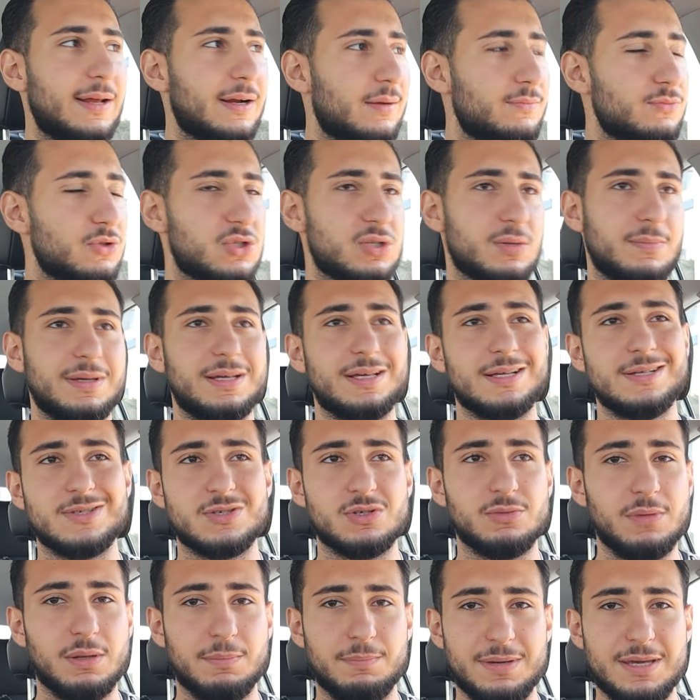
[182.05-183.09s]
Like I'm just going to be
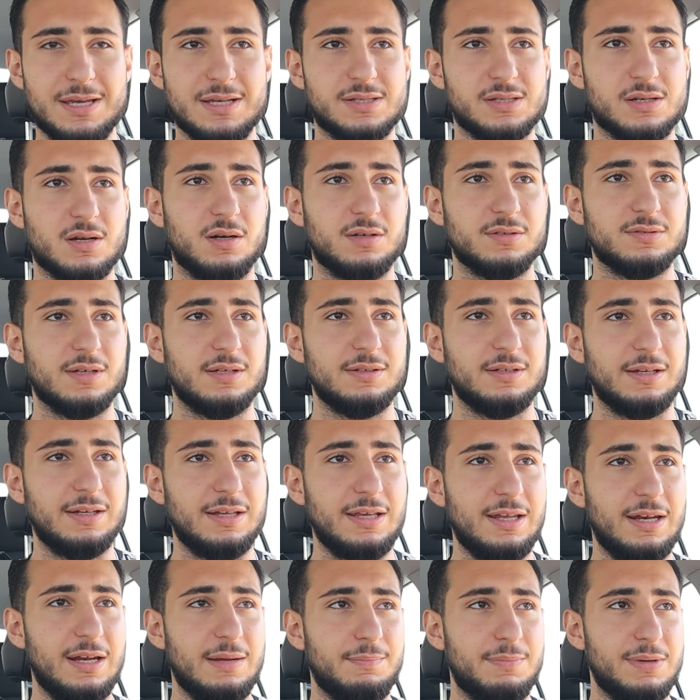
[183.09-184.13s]
consuming B S content and
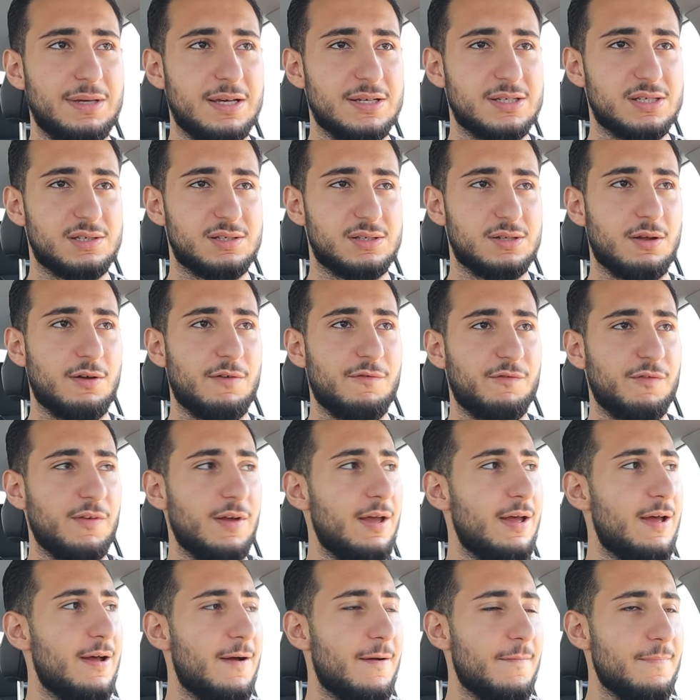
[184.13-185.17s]
eating B S stuff.
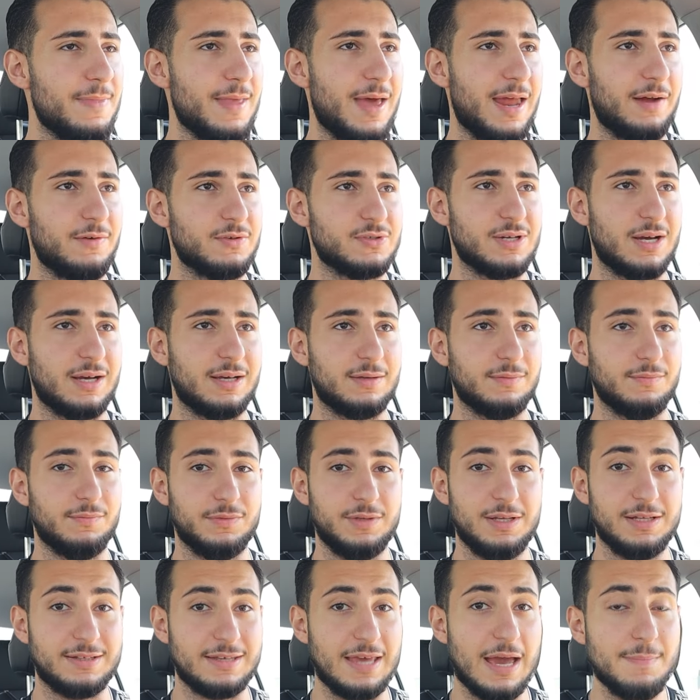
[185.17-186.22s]
And I was like,
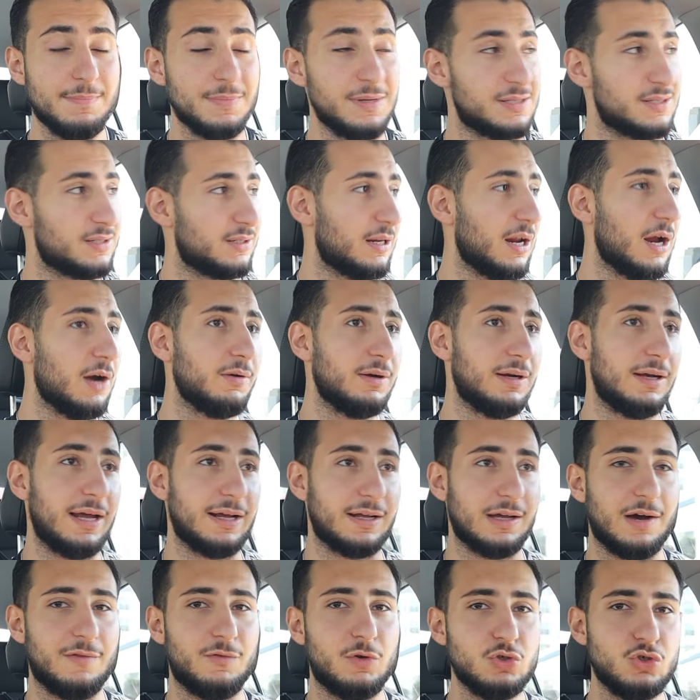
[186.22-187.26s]
it can be scary.
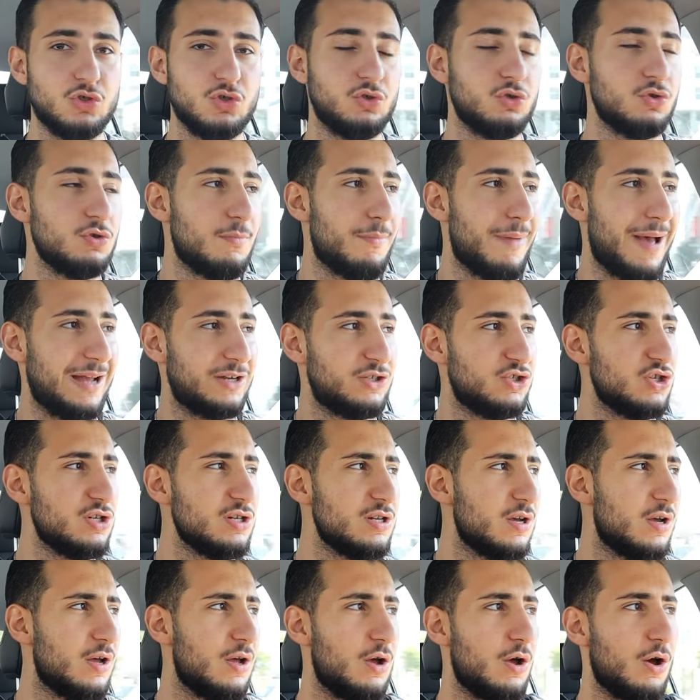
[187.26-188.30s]
Like I want you to
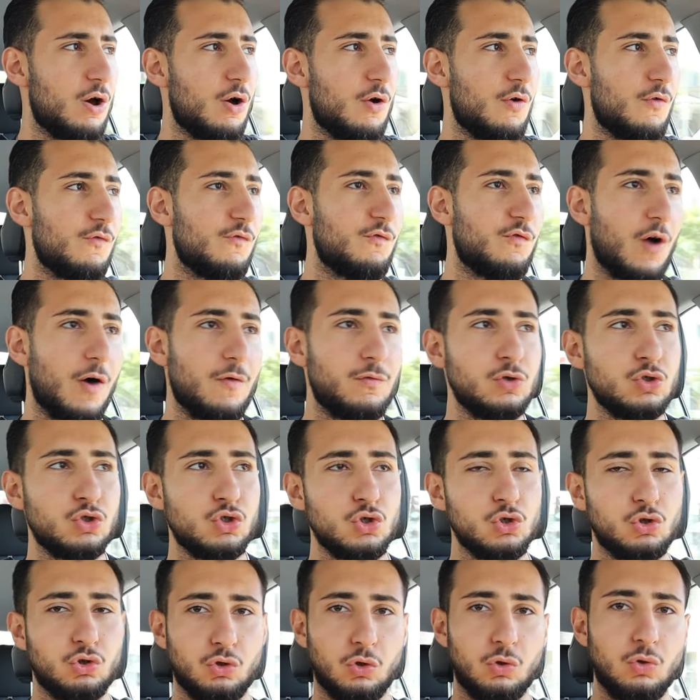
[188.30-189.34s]
imagine, what would
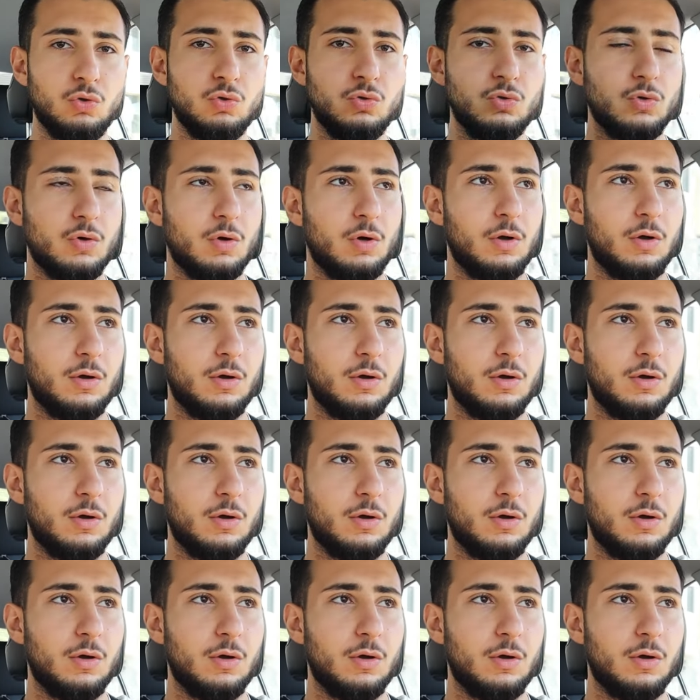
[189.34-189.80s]
you do?